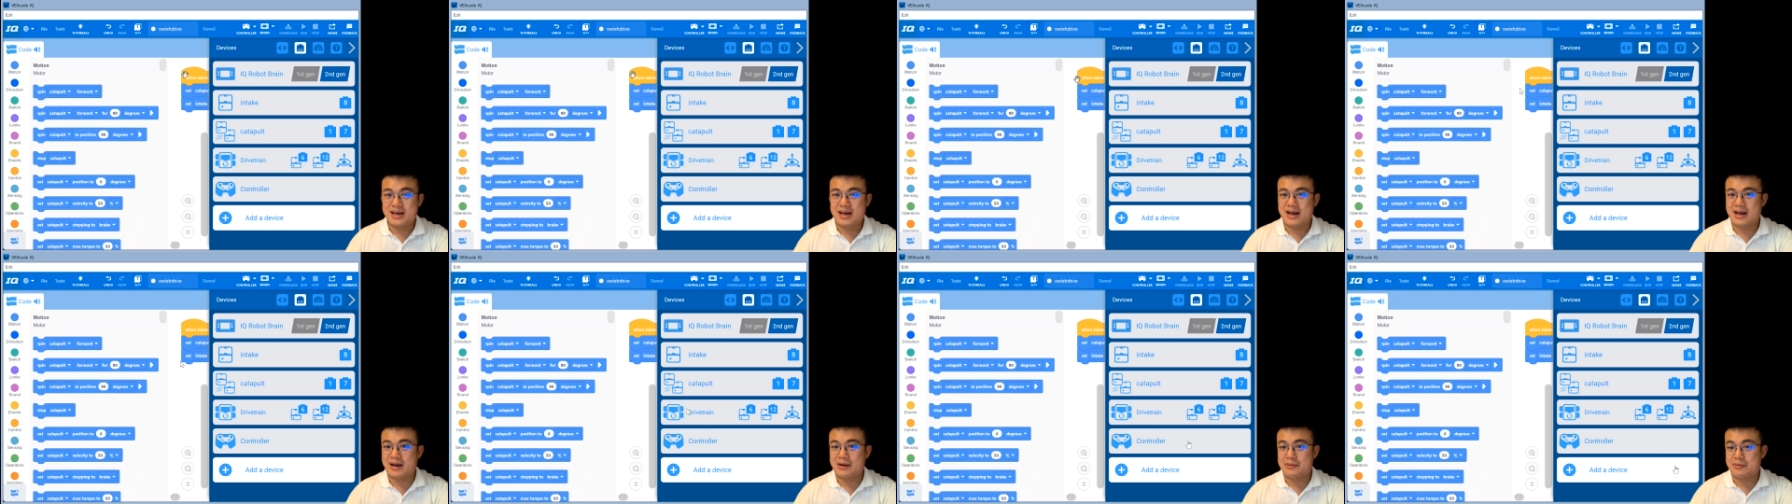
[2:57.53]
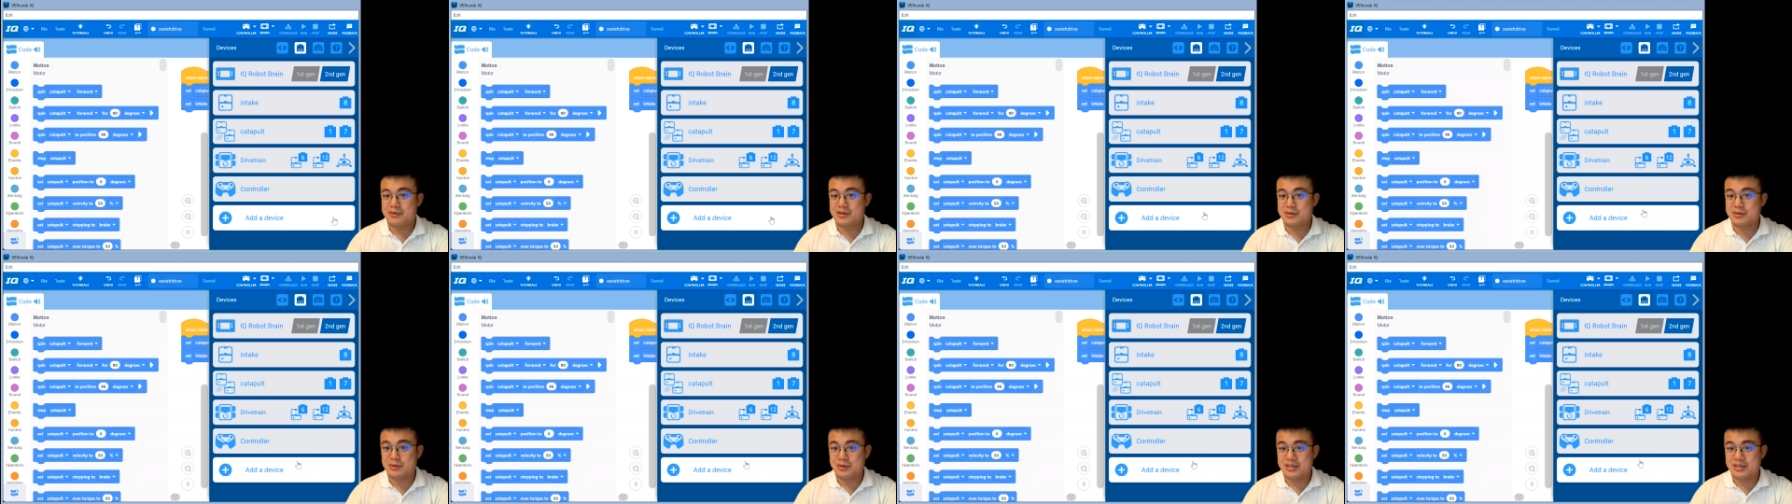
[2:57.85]
uh,
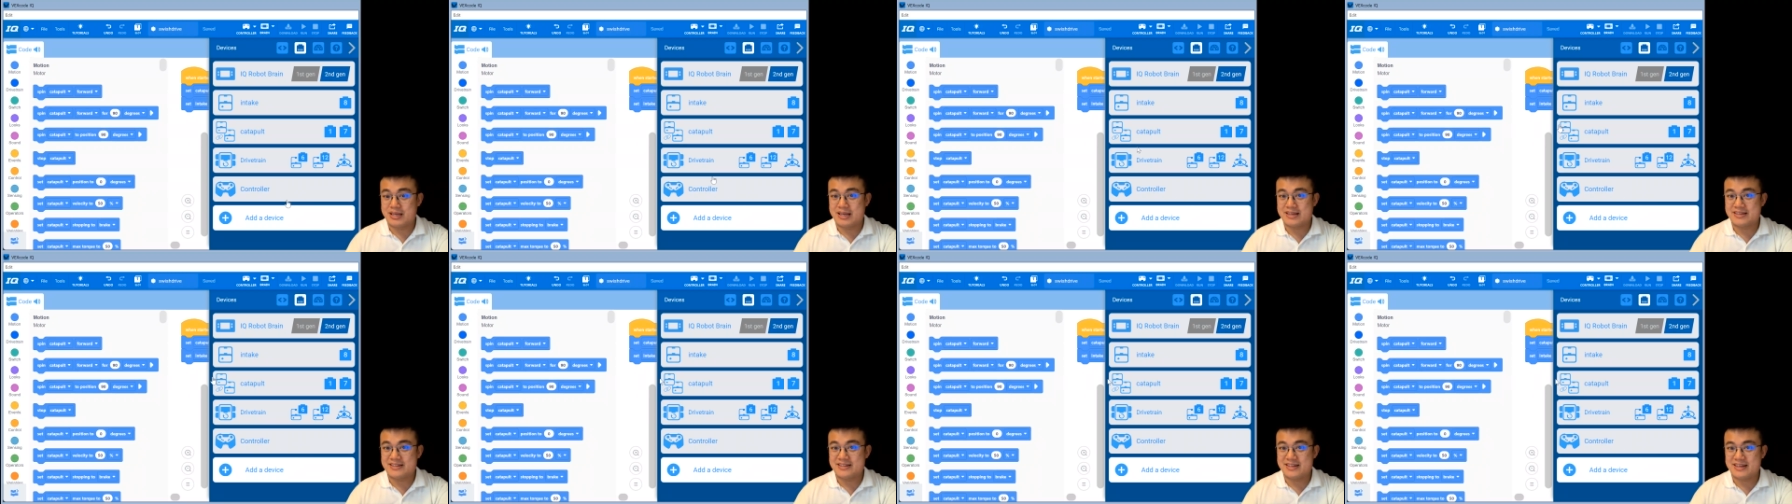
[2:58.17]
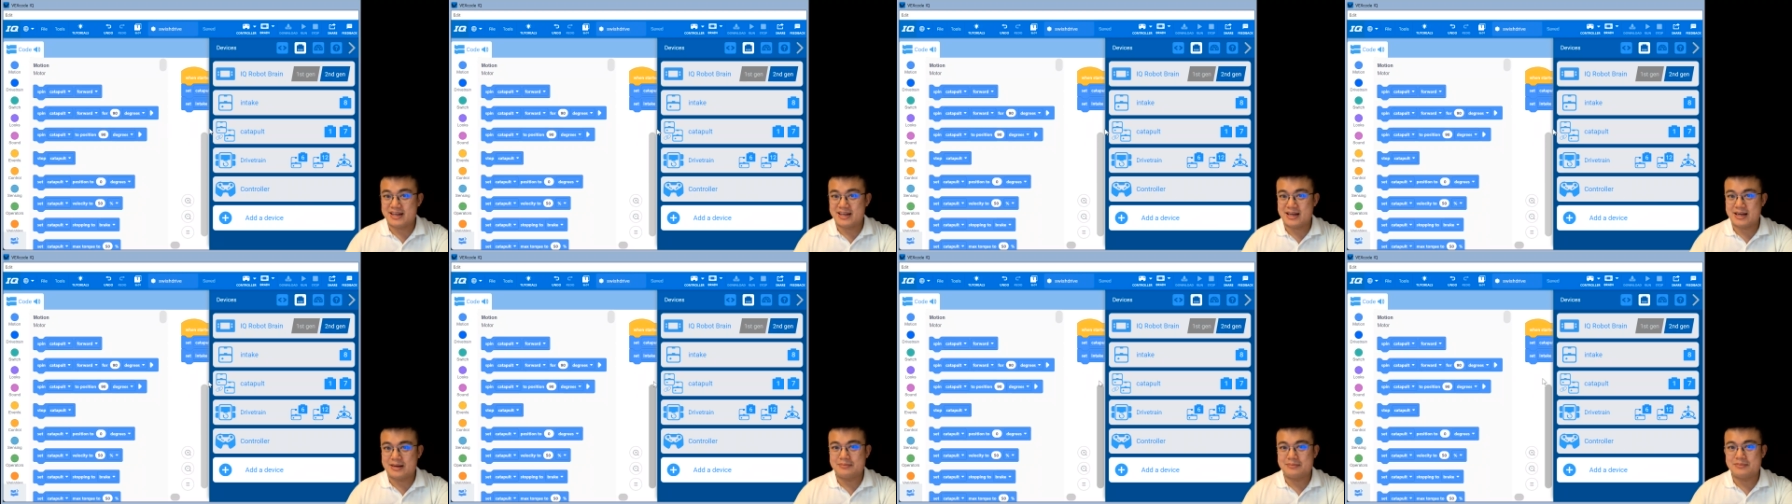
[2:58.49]
with all that
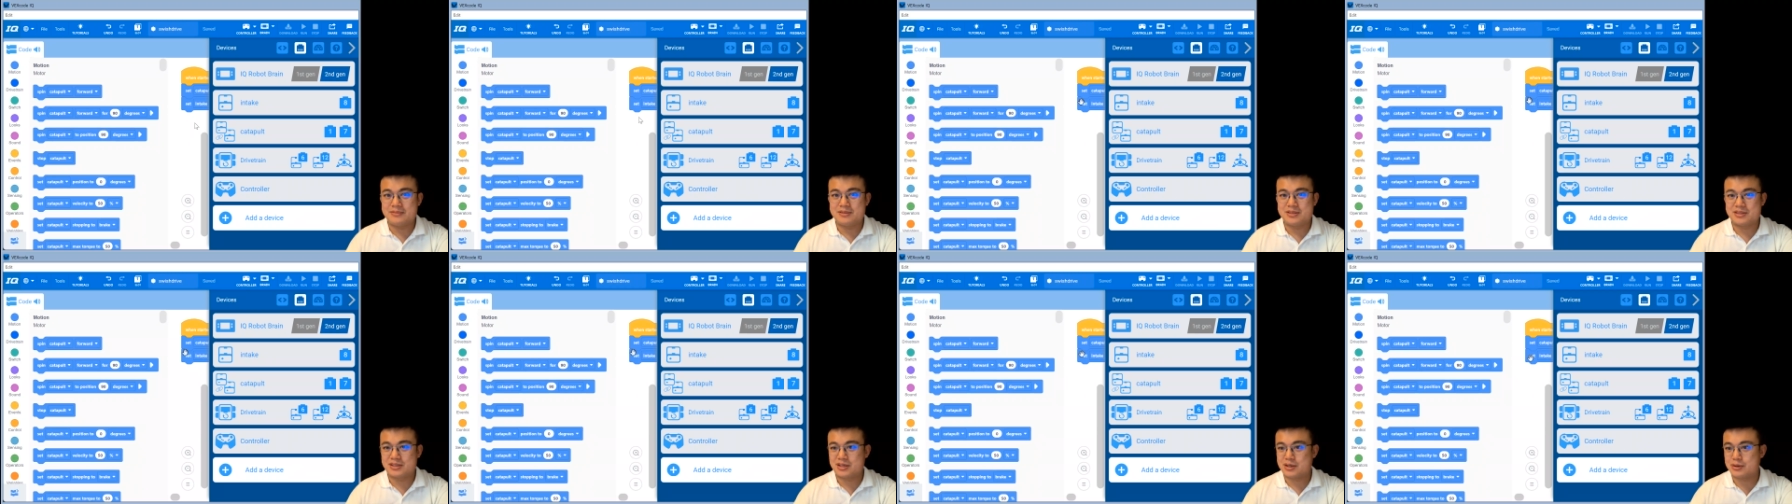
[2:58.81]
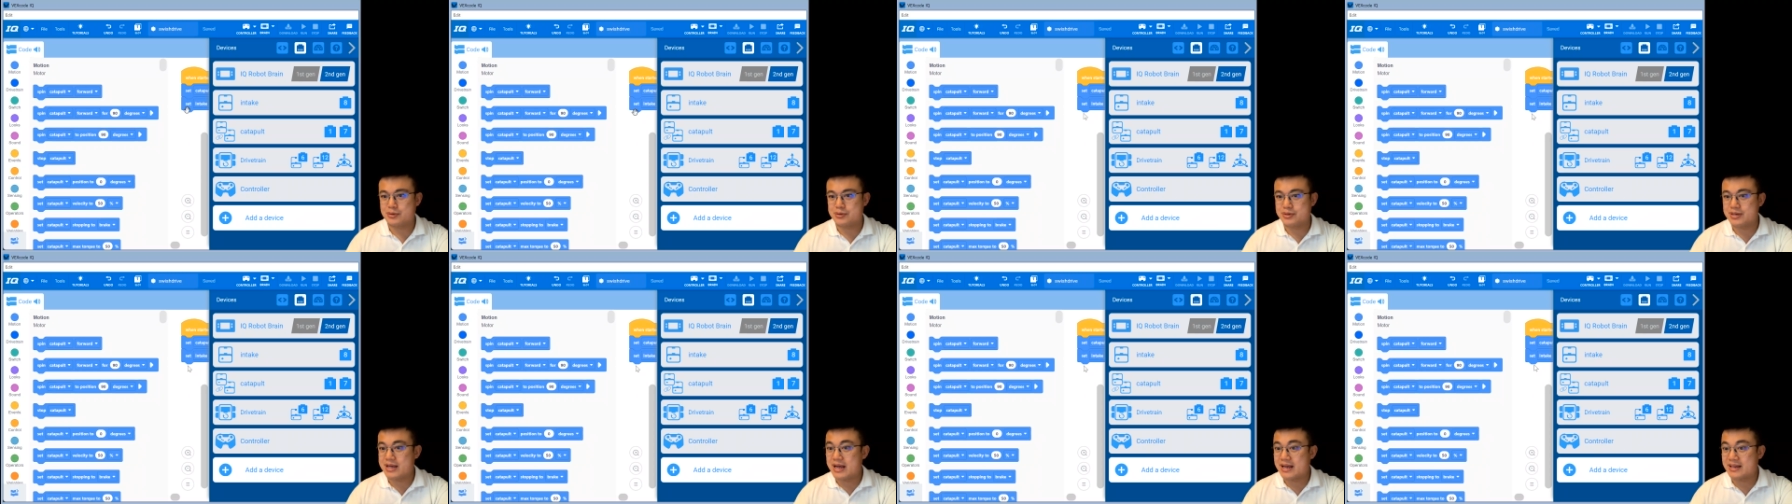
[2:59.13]
set up,
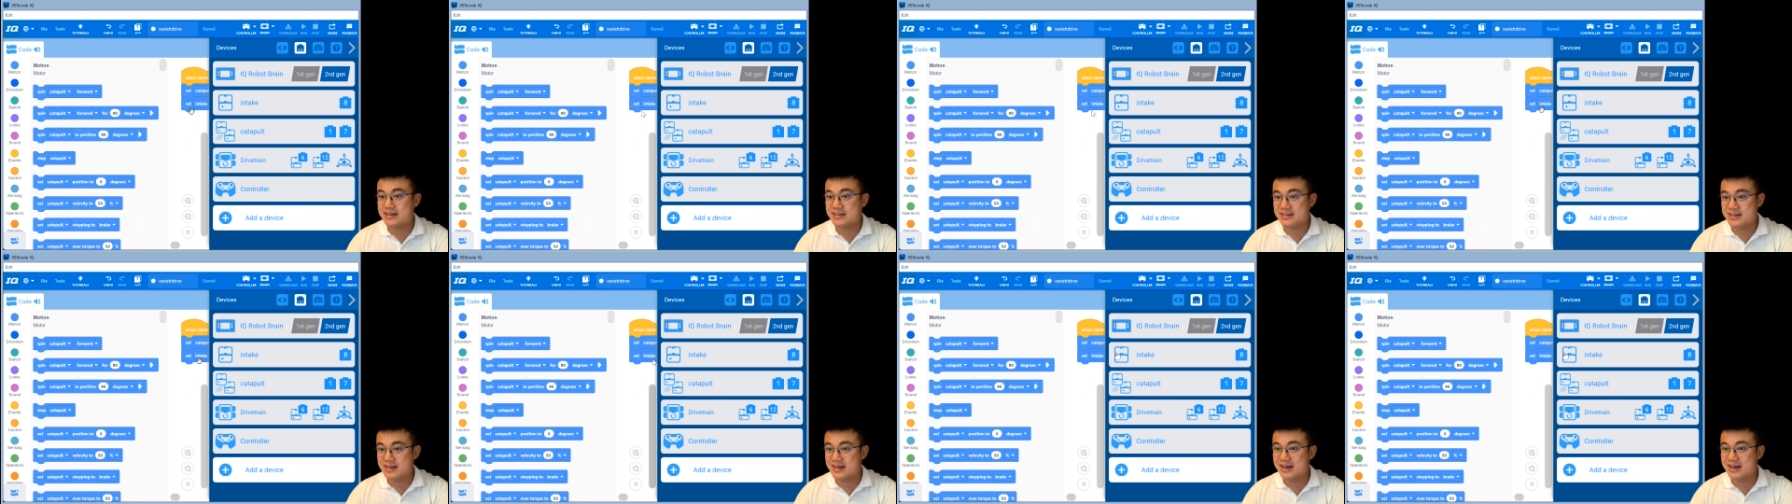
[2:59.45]
create